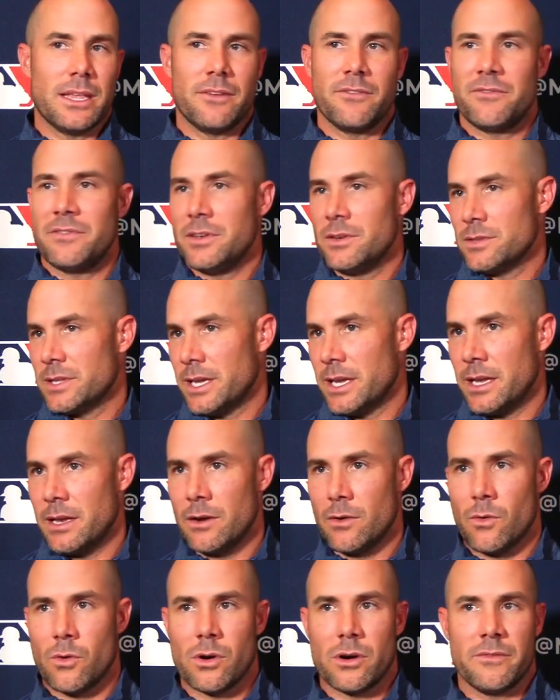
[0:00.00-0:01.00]
infield in
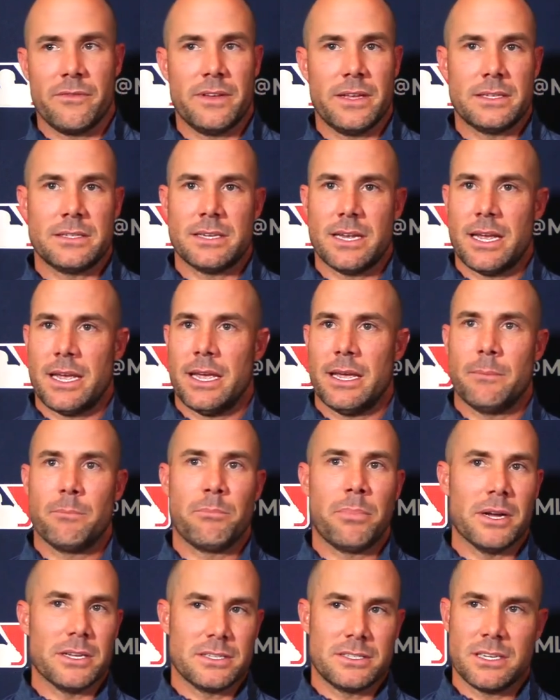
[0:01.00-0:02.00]
or if it's a
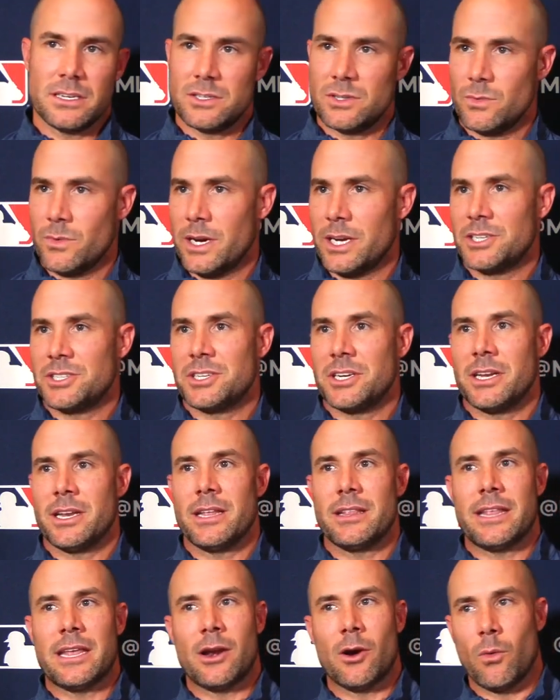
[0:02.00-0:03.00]
bunt situation
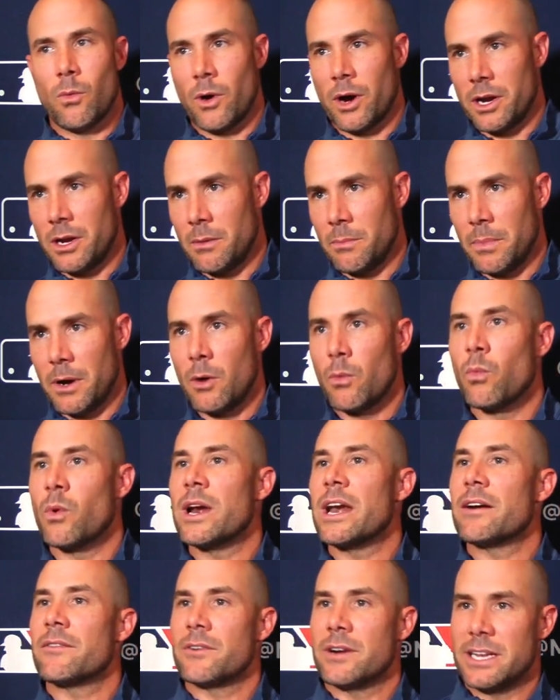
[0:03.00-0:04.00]
and they don't want you to bunt,
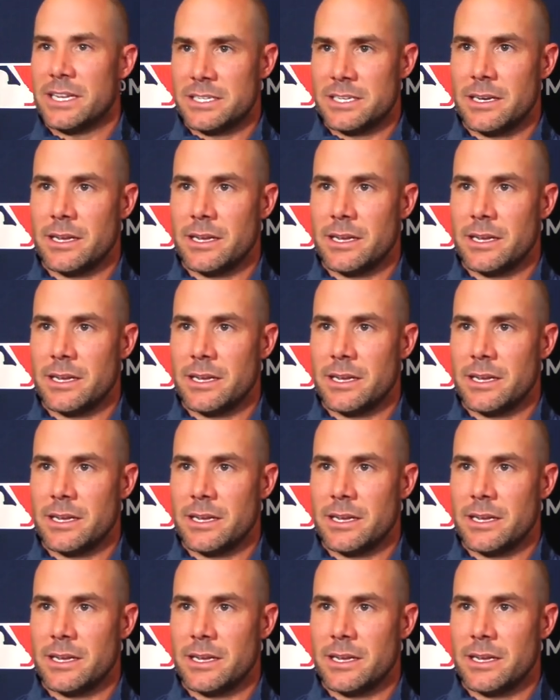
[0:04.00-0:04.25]
whatever it is.